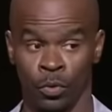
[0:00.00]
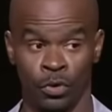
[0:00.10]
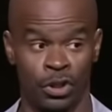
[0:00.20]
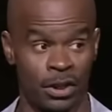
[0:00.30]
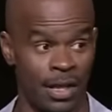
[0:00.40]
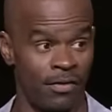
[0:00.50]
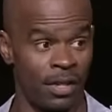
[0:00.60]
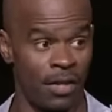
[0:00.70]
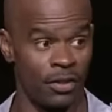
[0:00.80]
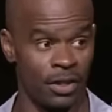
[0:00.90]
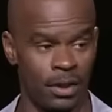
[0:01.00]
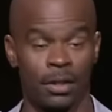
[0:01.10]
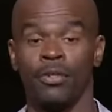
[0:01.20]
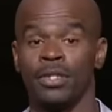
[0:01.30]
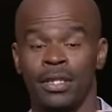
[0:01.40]
You was just having a
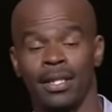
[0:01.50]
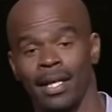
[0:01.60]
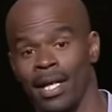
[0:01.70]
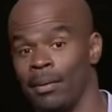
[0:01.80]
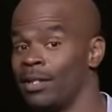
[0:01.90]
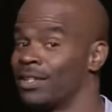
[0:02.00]
conversation. Yo, you see the game?